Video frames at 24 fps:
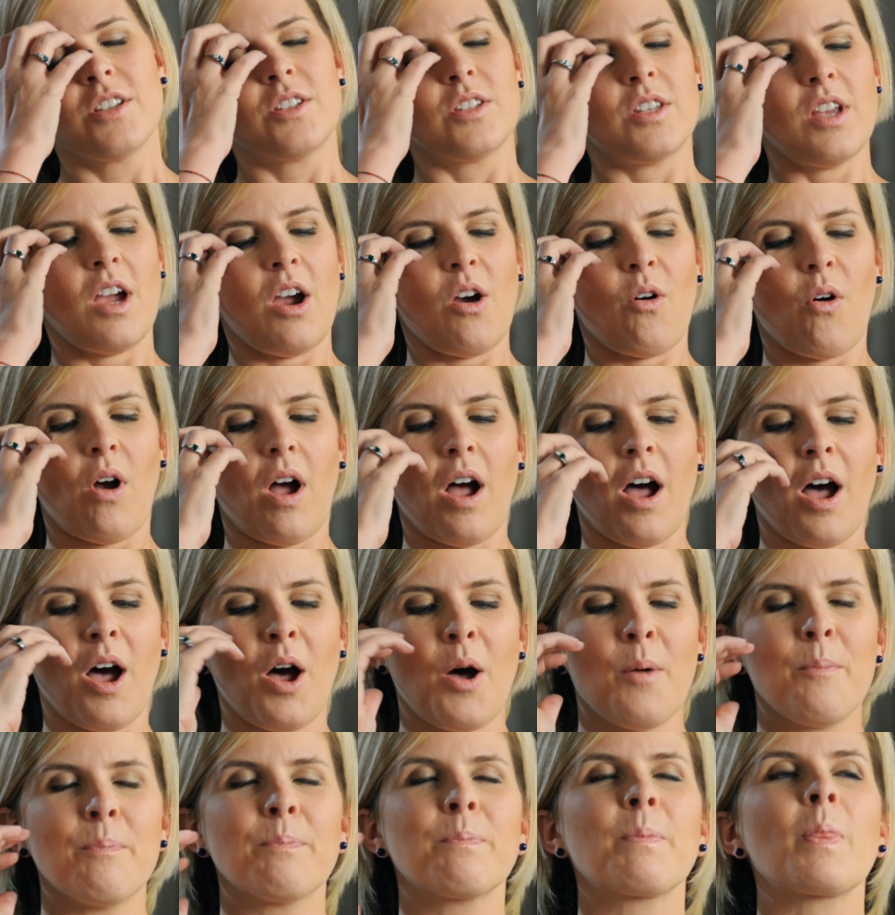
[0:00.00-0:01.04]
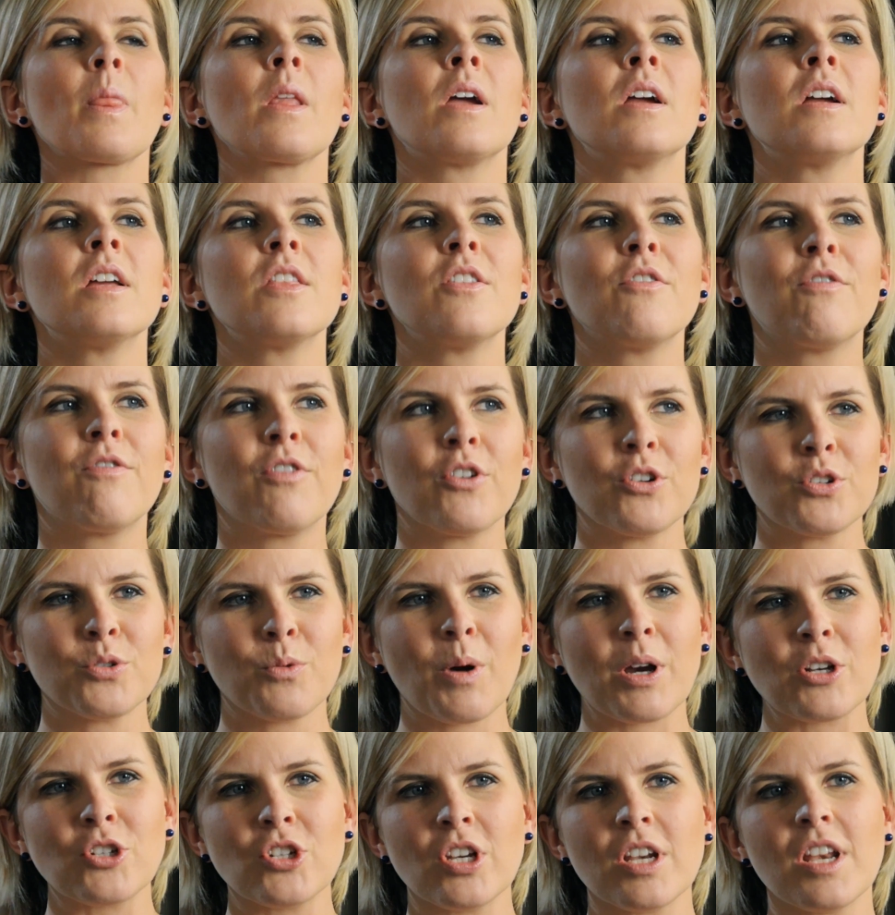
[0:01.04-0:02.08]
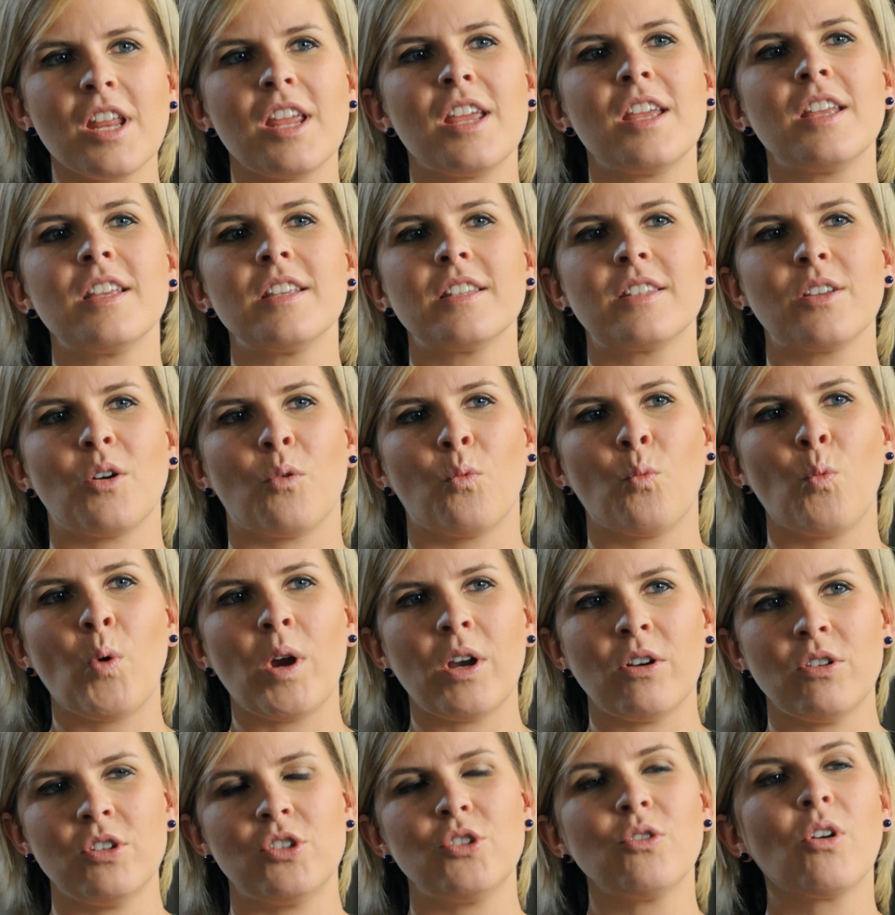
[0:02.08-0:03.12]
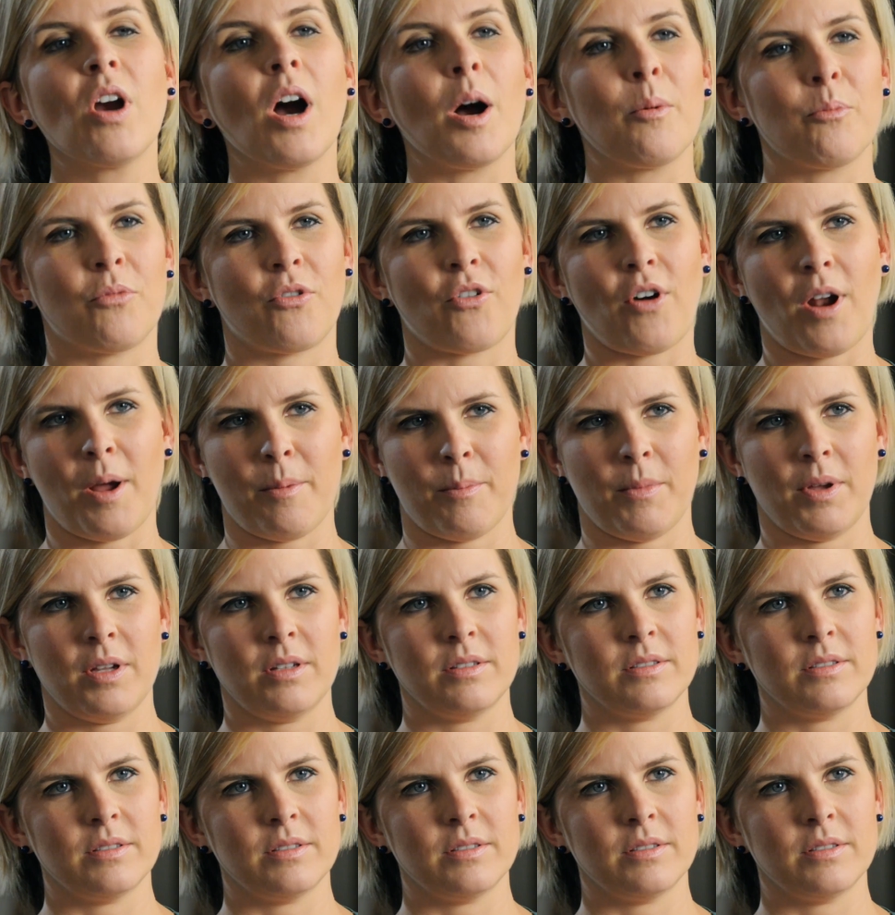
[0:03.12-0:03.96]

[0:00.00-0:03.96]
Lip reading: So the first question is, where did you come from?